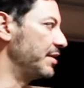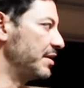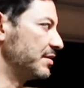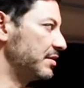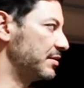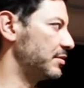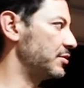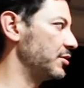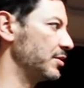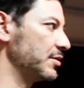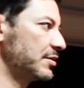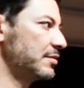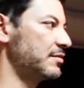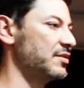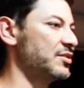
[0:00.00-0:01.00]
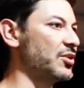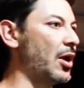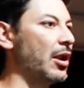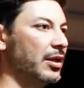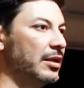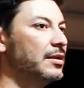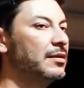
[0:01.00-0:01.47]
this is just
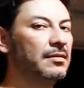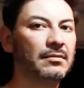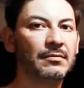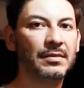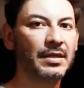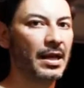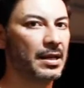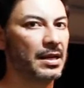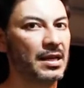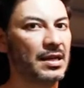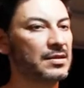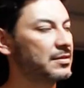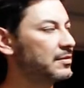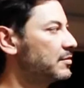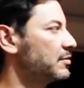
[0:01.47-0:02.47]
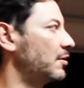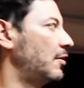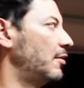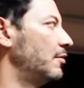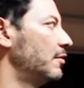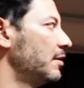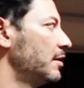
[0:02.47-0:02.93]
solid, and it is.
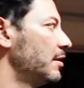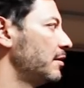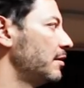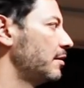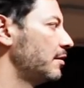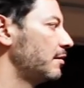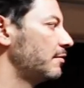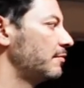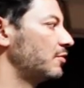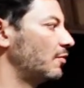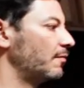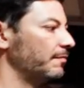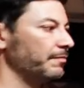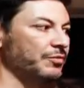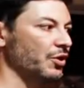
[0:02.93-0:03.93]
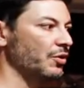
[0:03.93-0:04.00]
So don't